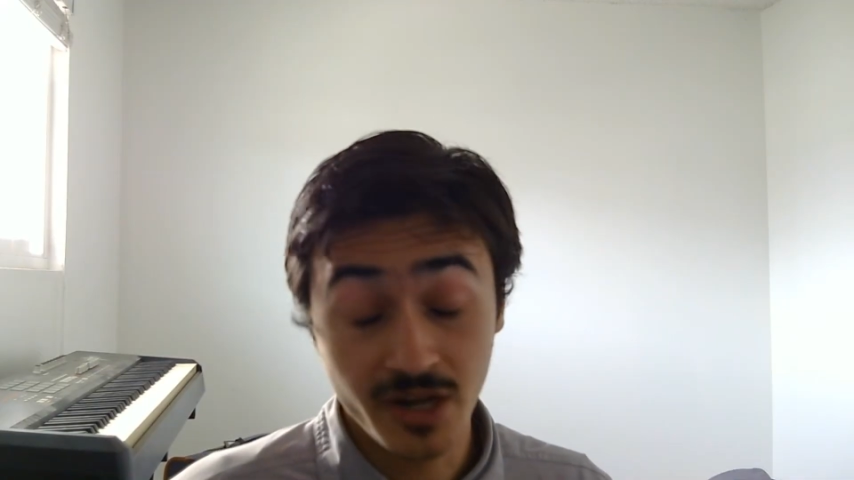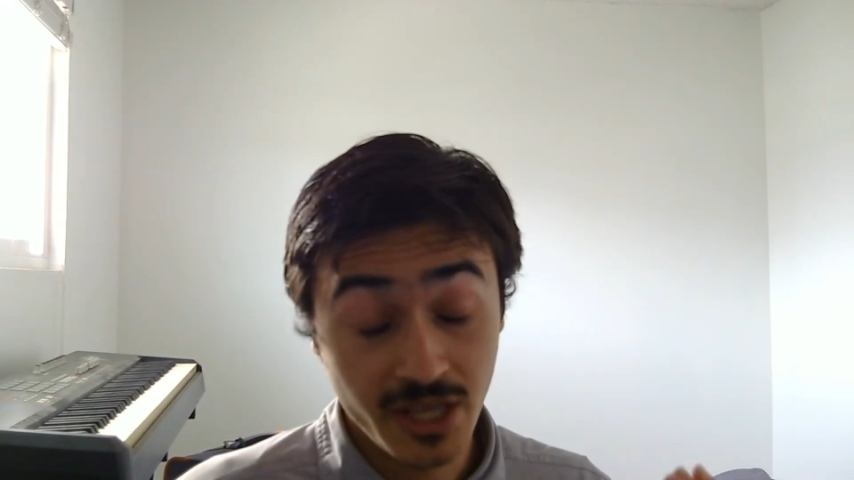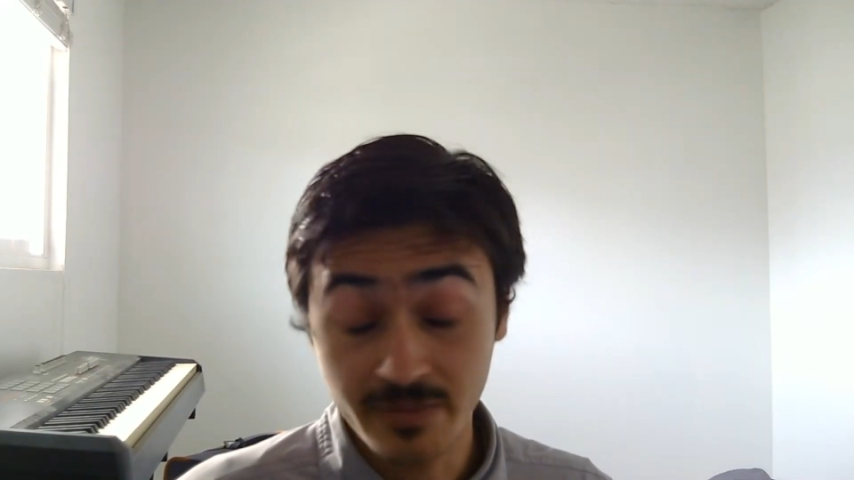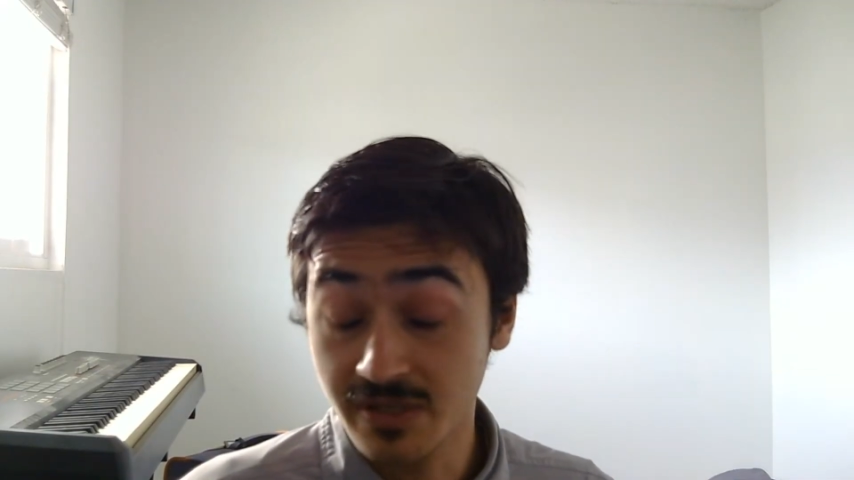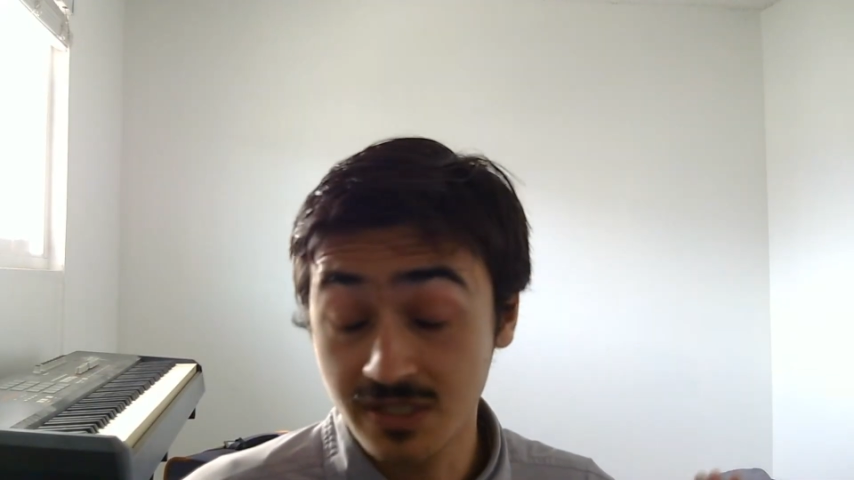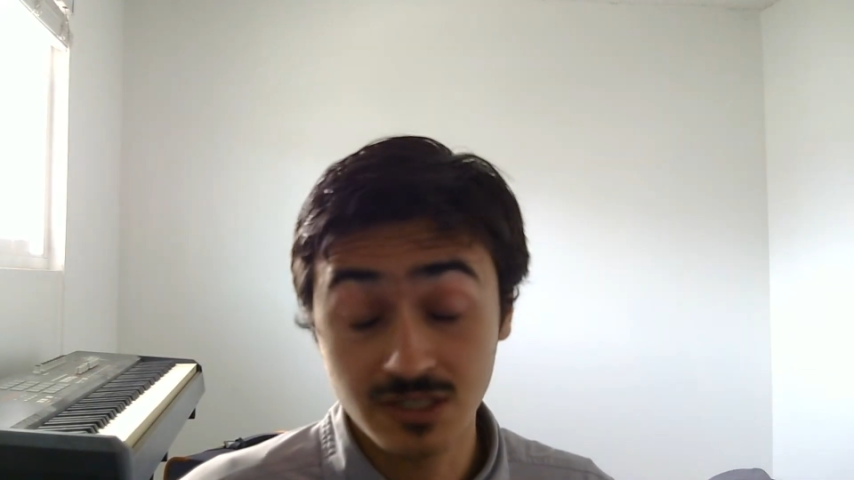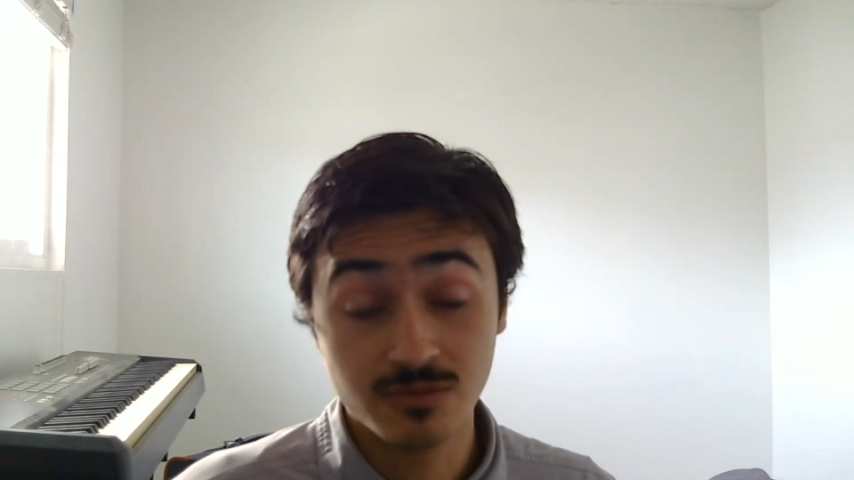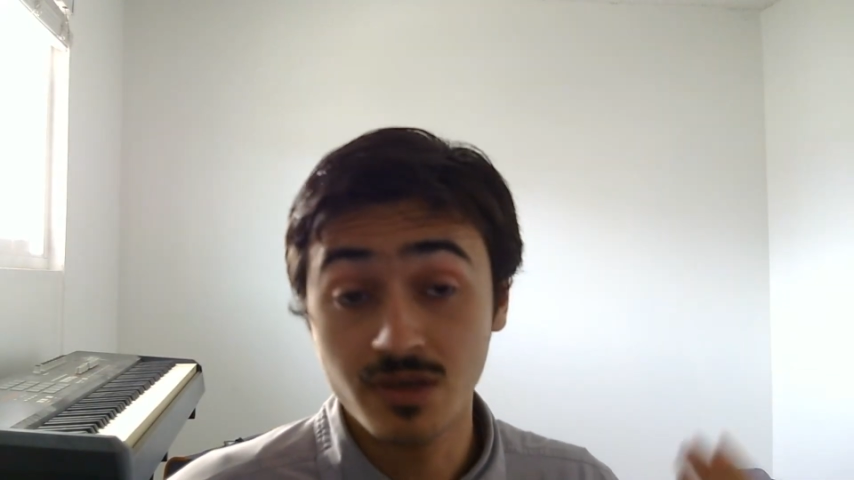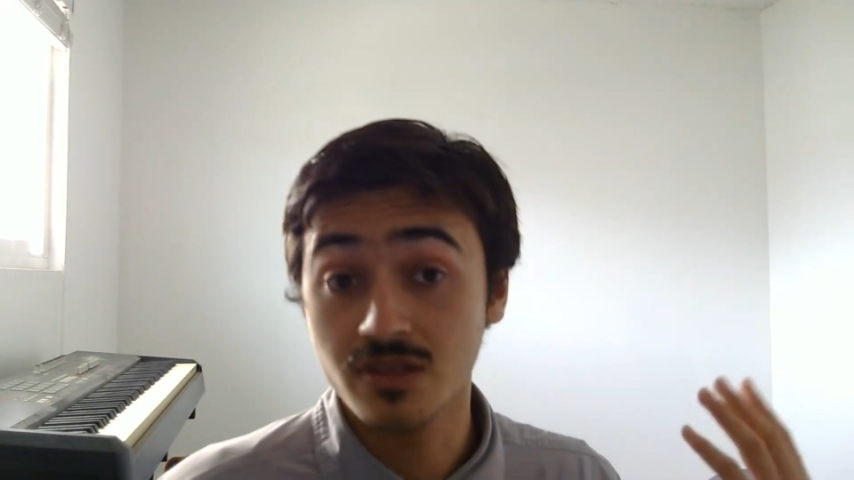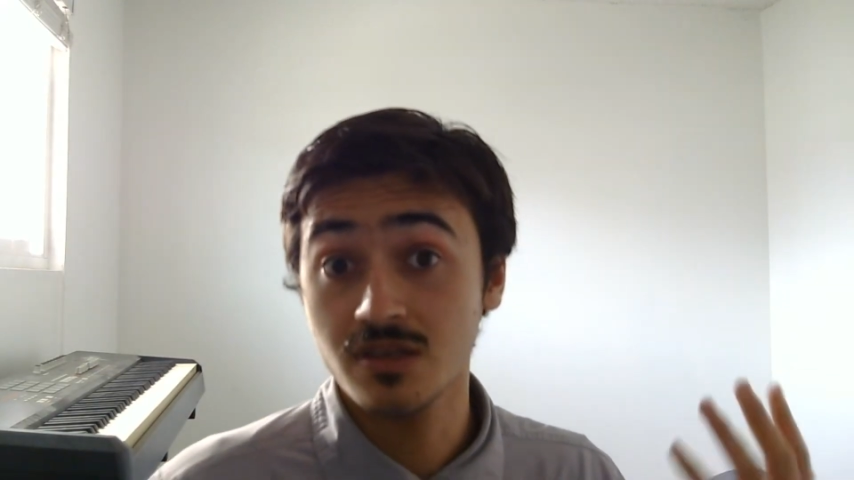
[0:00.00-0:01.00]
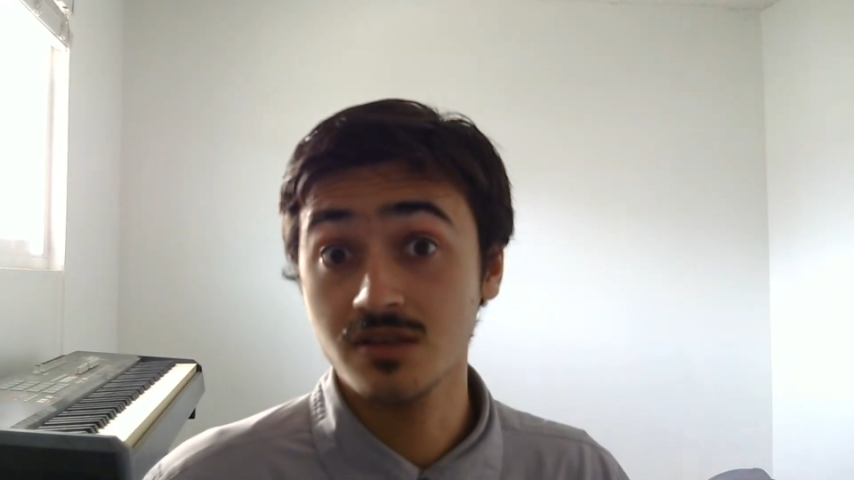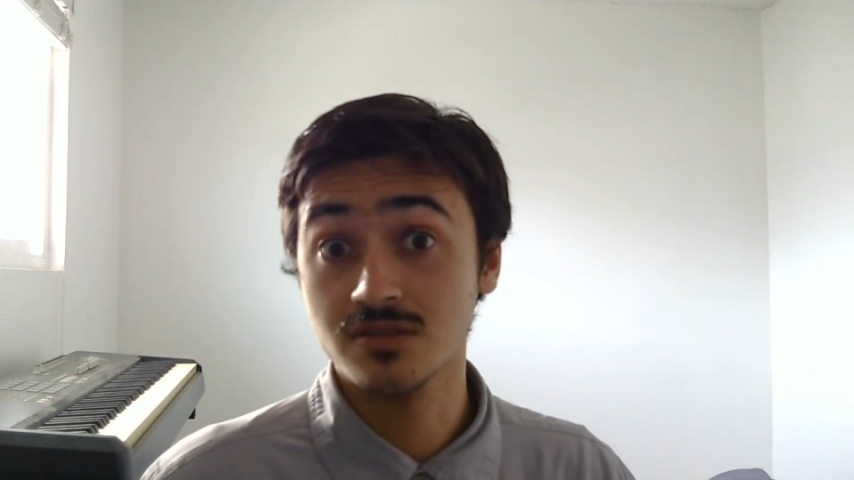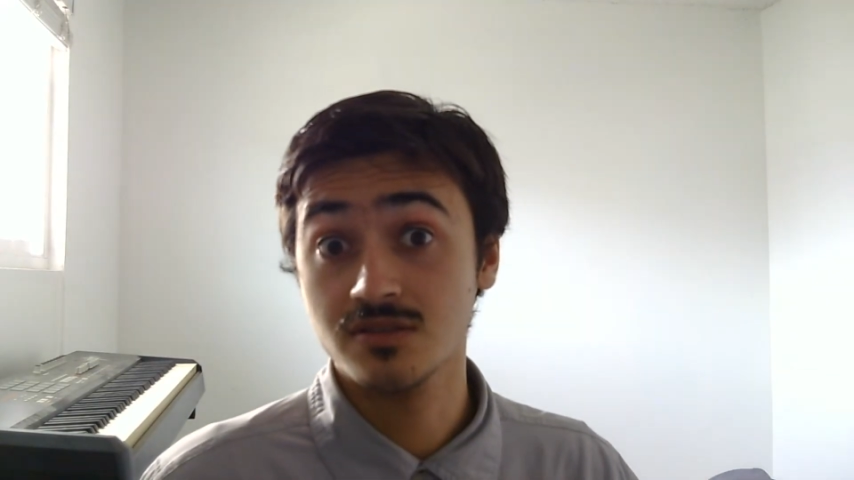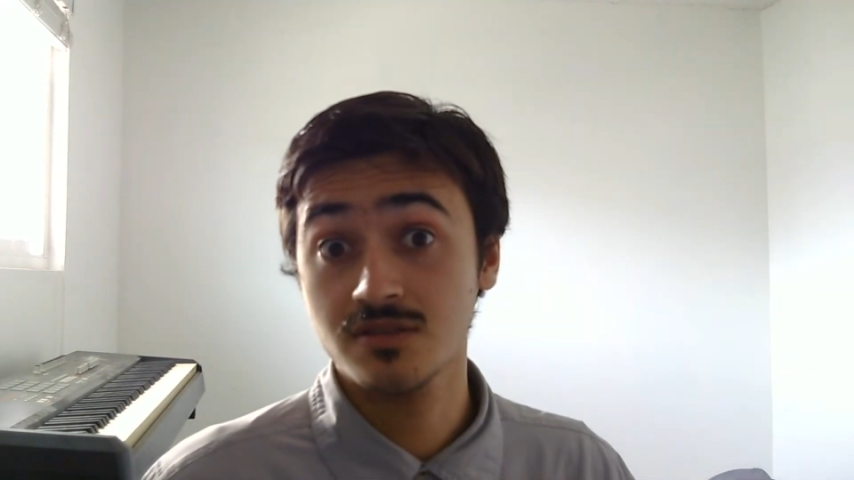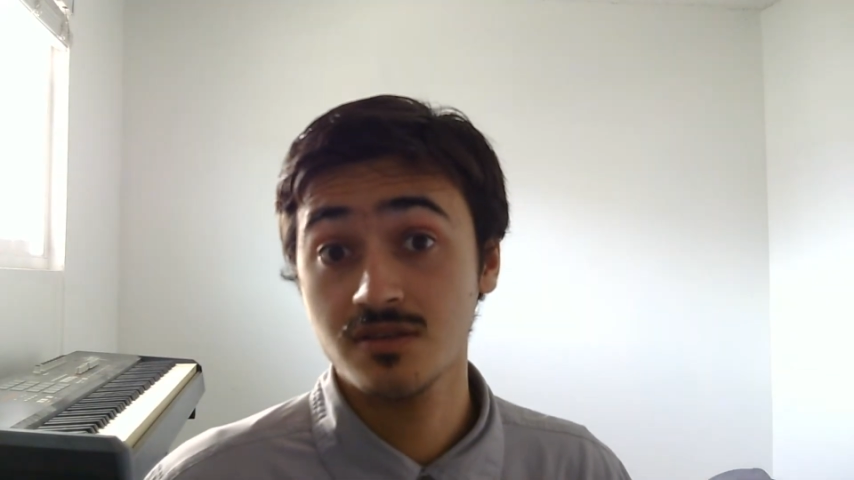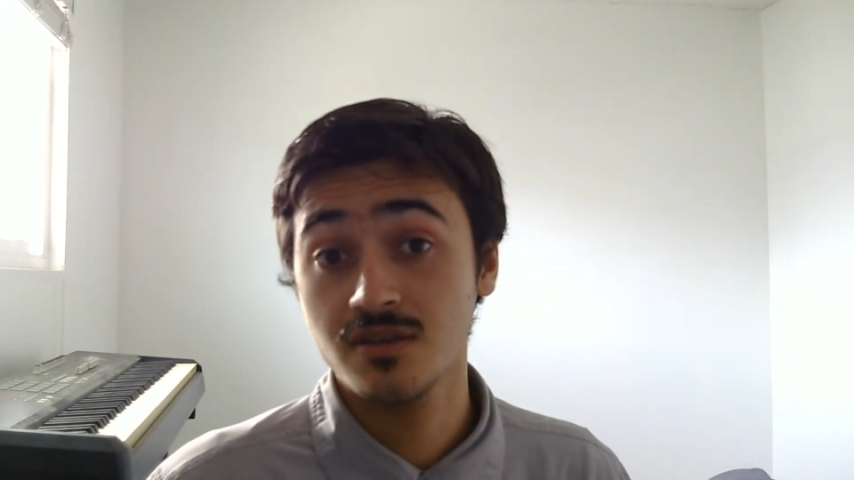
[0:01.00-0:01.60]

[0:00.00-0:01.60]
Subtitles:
A.B.C. Smith is.